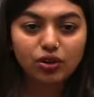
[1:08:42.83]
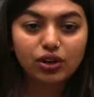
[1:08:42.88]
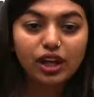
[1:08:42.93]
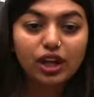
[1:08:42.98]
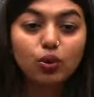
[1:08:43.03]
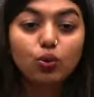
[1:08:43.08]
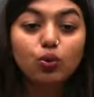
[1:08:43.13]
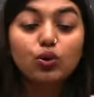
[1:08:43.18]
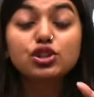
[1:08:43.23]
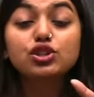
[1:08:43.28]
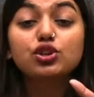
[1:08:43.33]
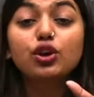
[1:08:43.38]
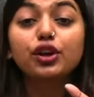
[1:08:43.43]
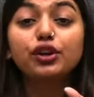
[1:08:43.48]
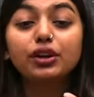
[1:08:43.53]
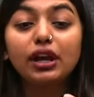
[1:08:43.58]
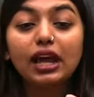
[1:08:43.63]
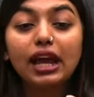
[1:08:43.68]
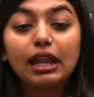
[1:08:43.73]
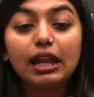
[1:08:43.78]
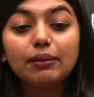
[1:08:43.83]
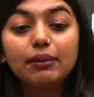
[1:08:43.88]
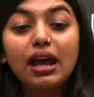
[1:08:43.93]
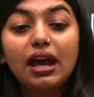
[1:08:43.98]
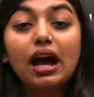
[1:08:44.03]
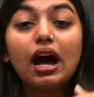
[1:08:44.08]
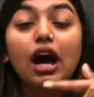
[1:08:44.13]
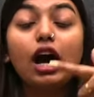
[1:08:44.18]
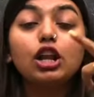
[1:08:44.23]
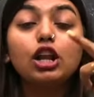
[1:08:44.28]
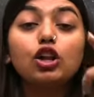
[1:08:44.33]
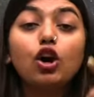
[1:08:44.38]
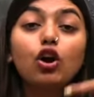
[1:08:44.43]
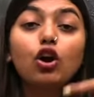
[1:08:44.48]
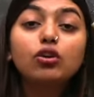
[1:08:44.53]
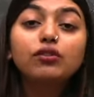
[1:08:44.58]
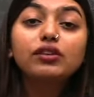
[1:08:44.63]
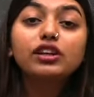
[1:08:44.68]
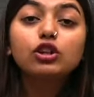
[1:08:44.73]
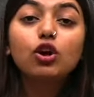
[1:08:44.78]
okay. Who is going to help?
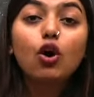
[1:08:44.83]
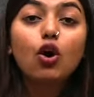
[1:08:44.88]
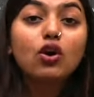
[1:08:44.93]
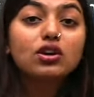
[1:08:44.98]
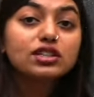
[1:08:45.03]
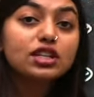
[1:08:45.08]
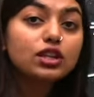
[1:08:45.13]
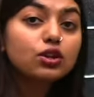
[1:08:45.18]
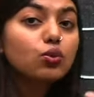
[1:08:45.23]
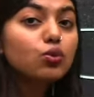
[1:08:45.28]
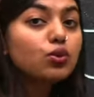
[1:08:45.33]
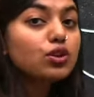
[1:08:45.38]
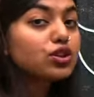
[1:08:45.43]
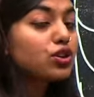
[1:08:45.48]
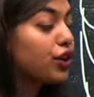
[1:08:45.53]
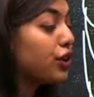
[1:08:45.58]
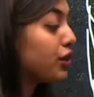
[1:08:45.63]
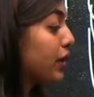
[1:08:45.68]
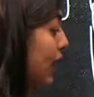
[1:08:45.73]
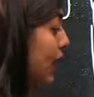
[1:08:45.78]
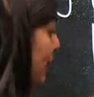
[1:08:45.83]
Along with auxin, who is going to